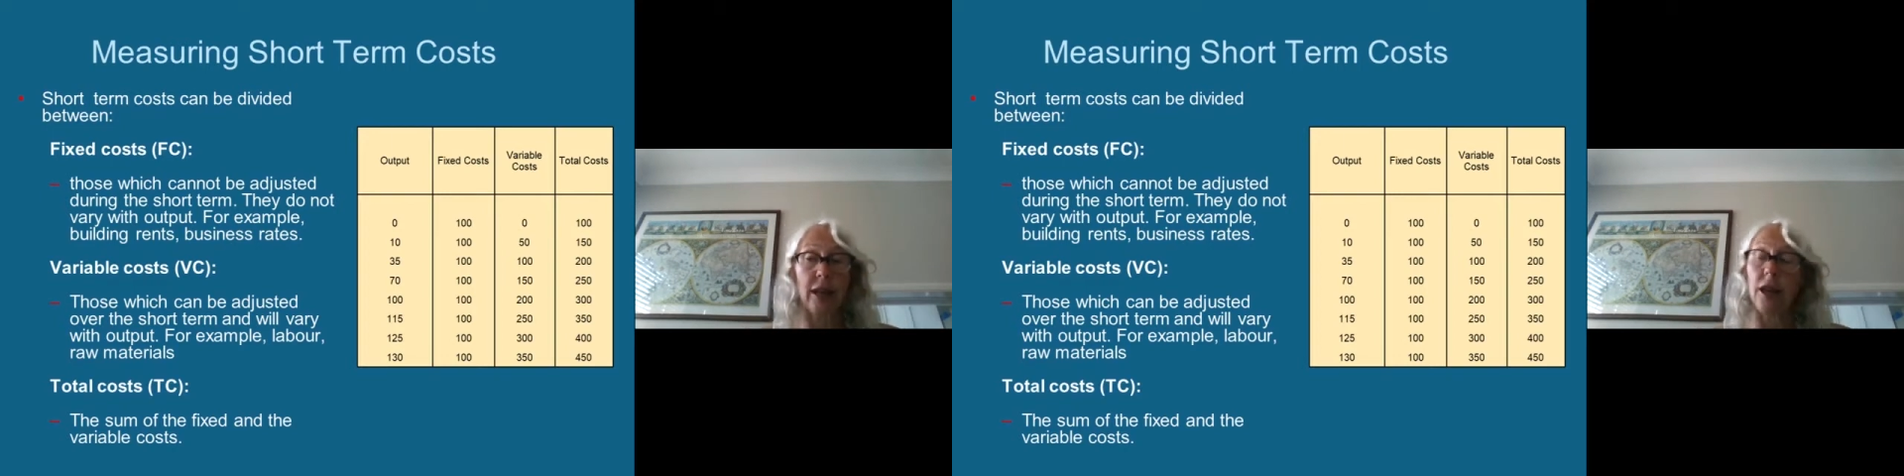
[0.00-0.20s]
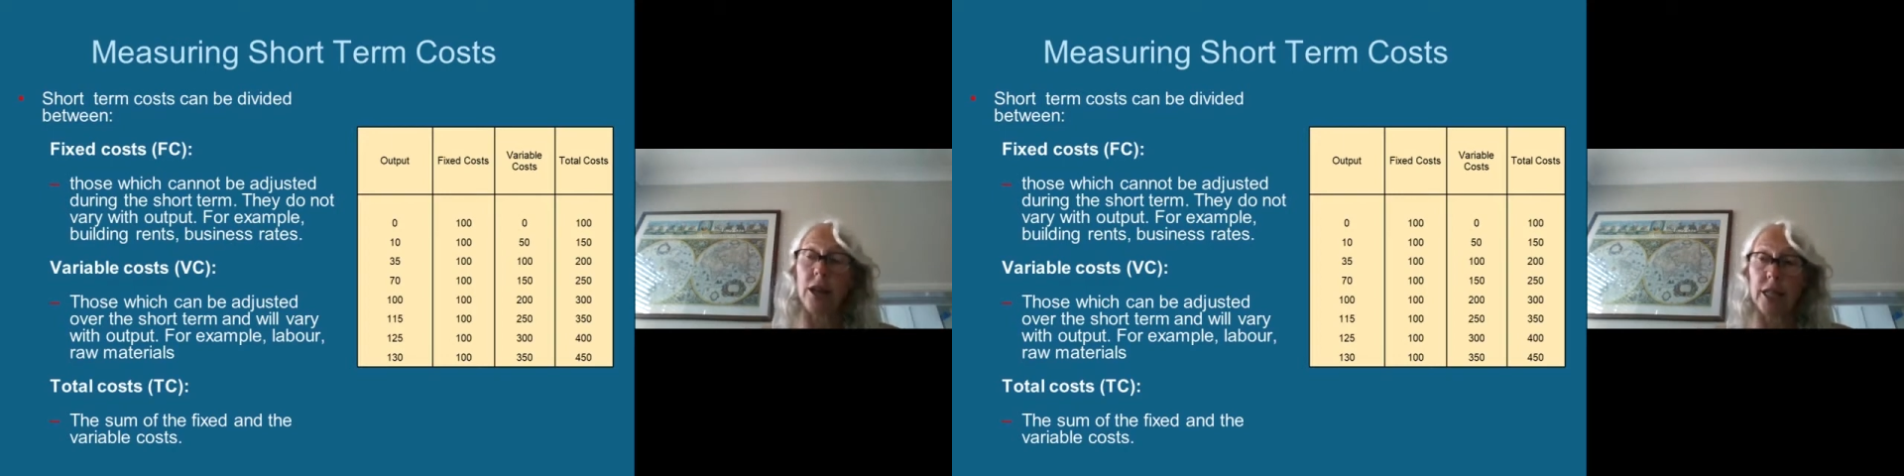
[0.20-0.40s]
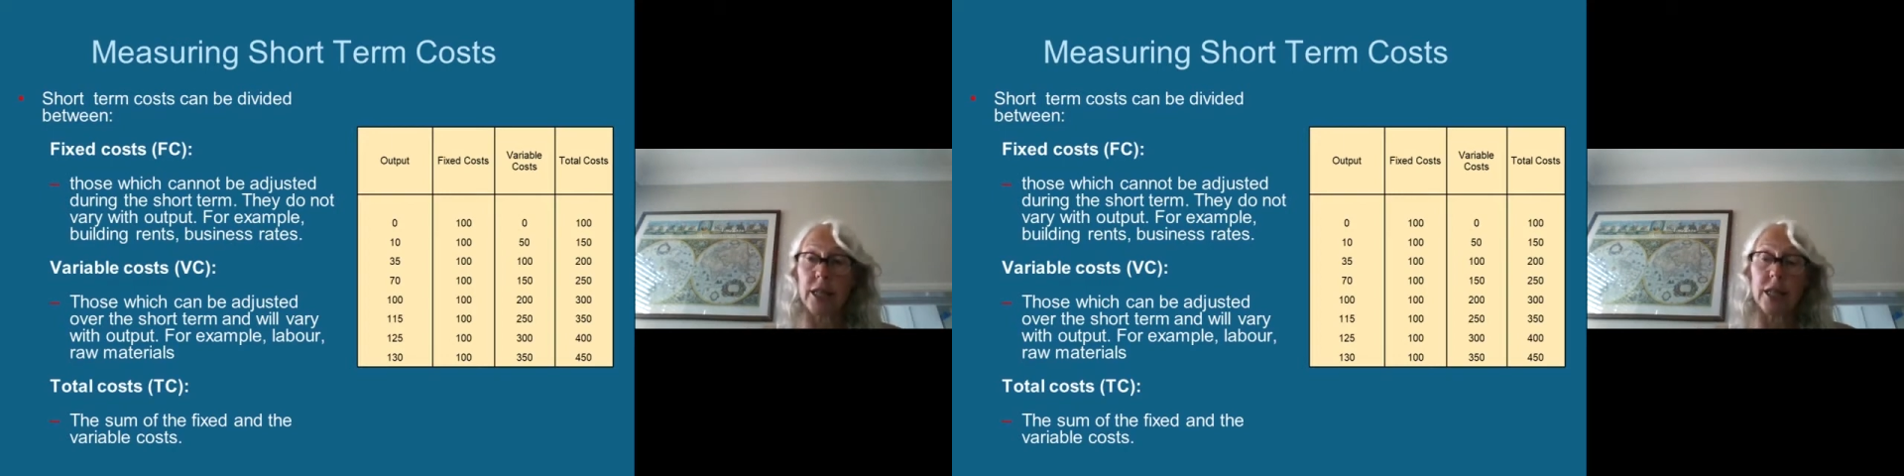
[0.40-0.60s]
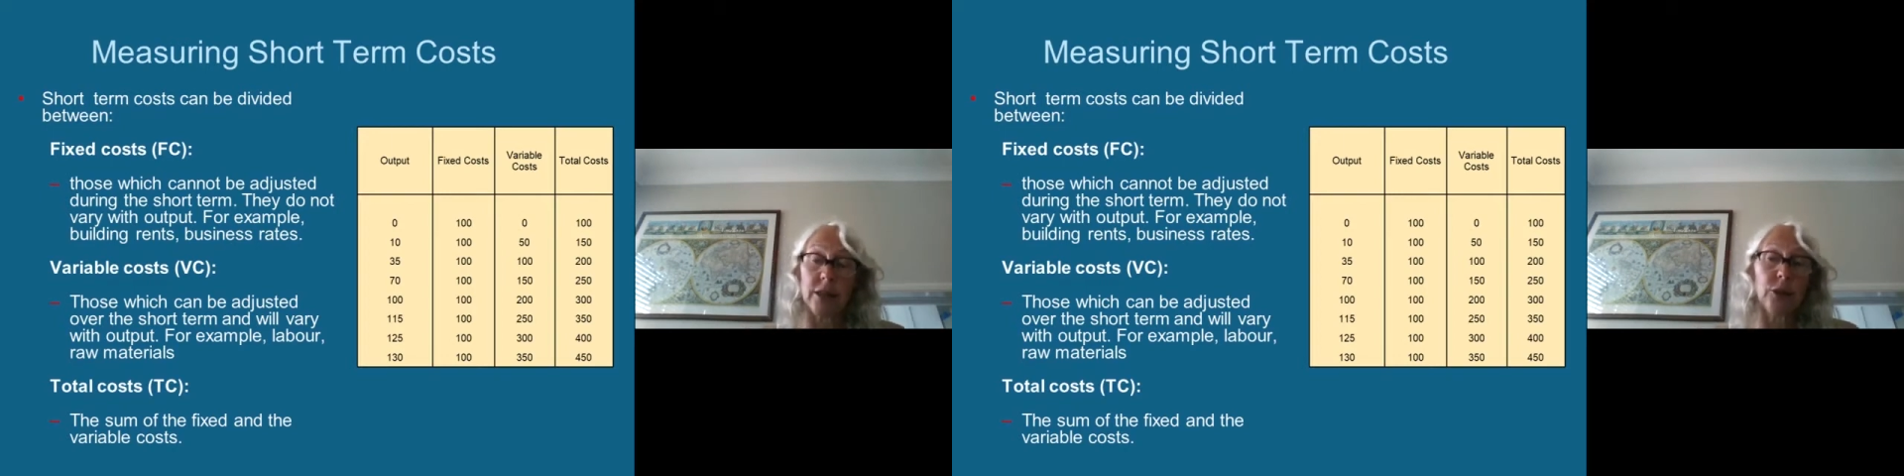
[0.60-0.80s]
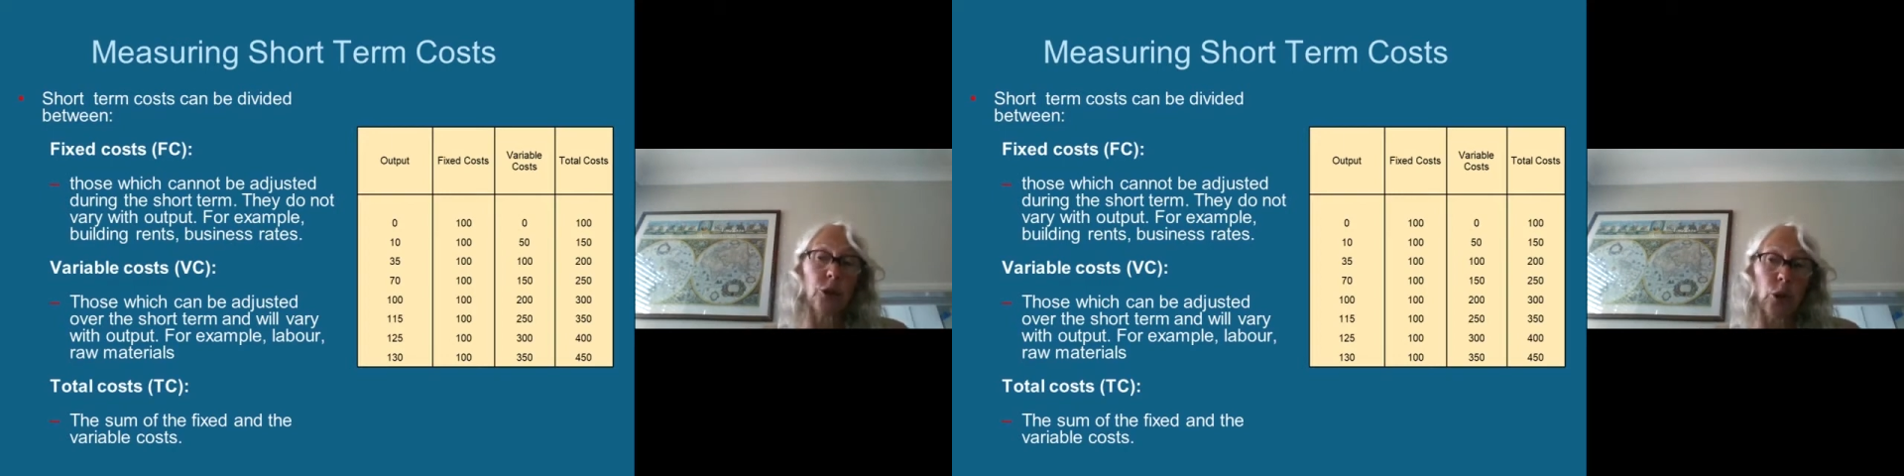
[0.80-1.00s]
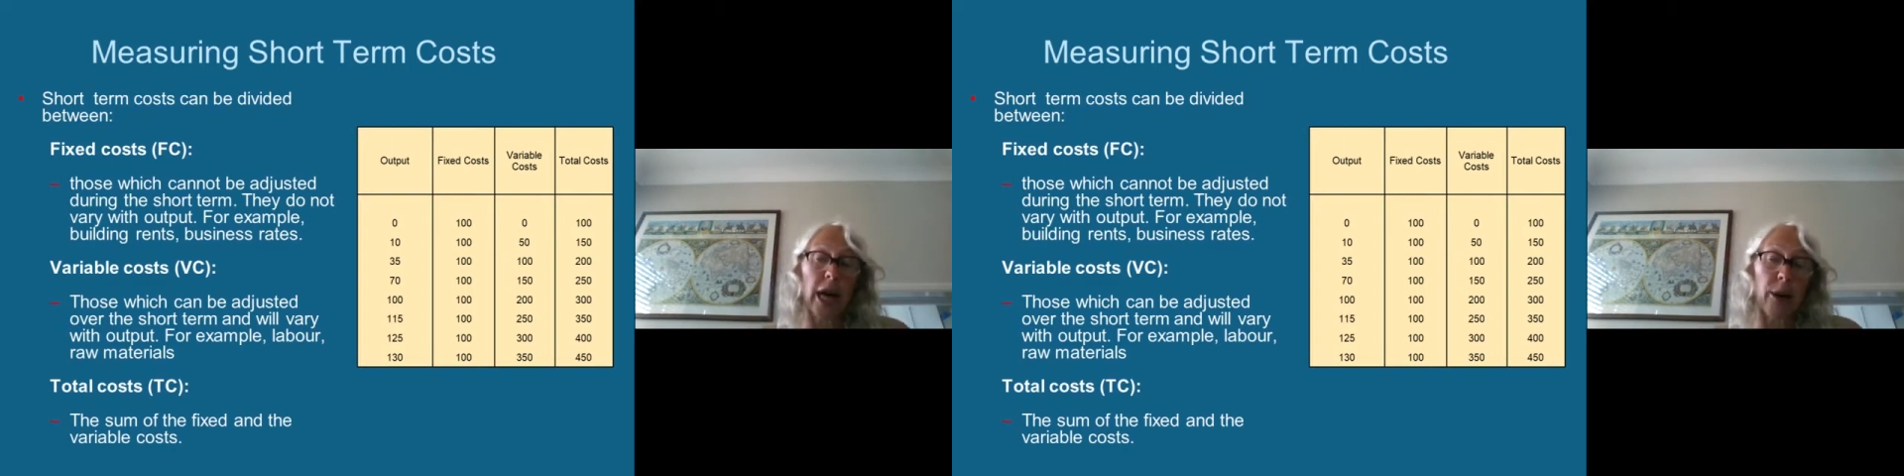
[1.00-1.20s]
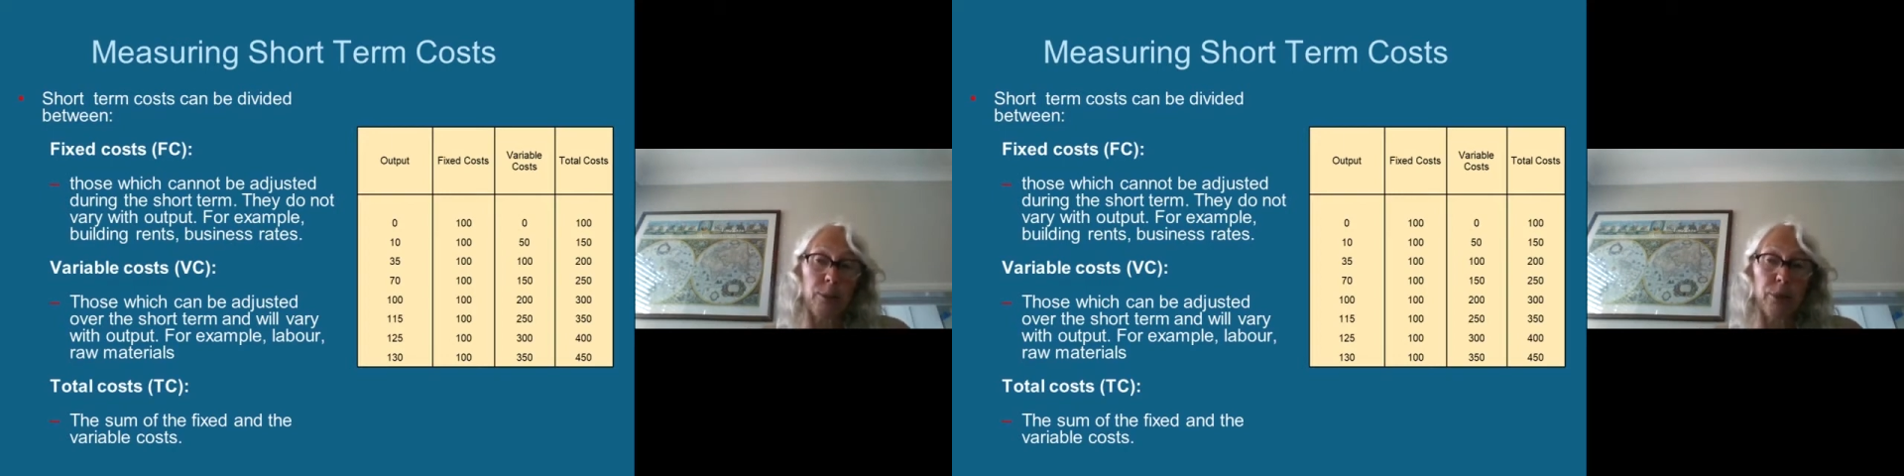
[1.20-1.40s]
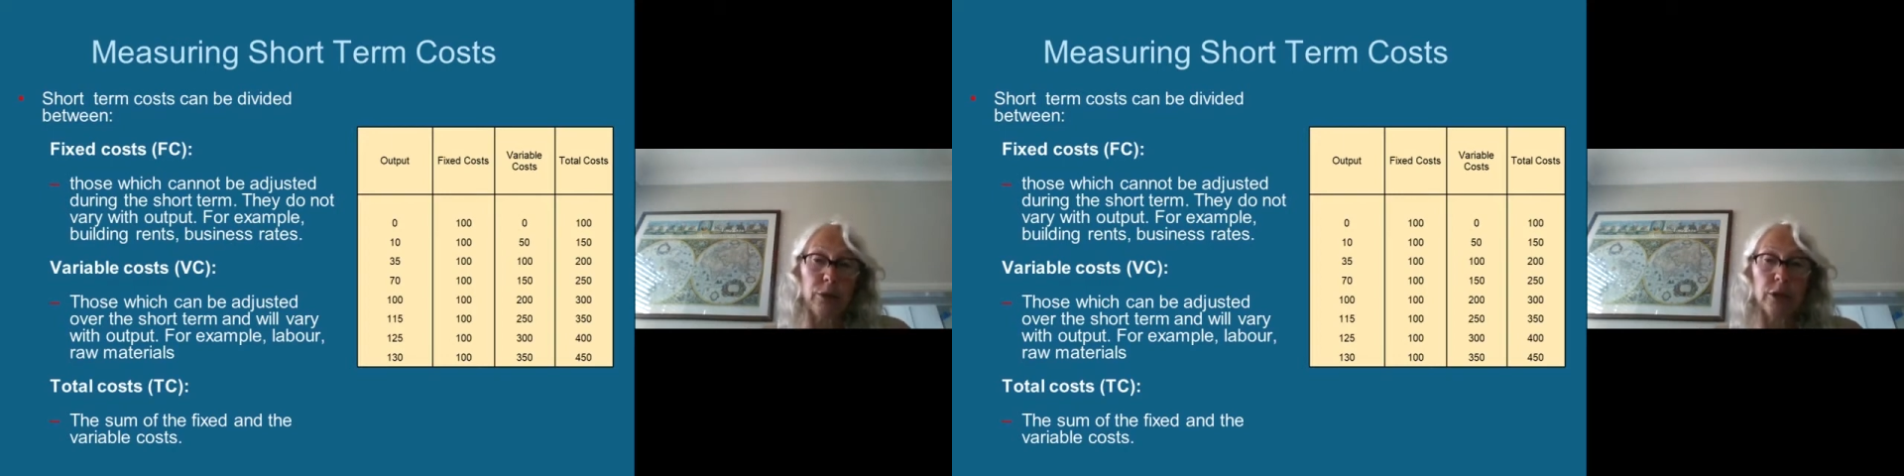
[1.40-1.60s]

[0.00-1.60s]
i.e. your output.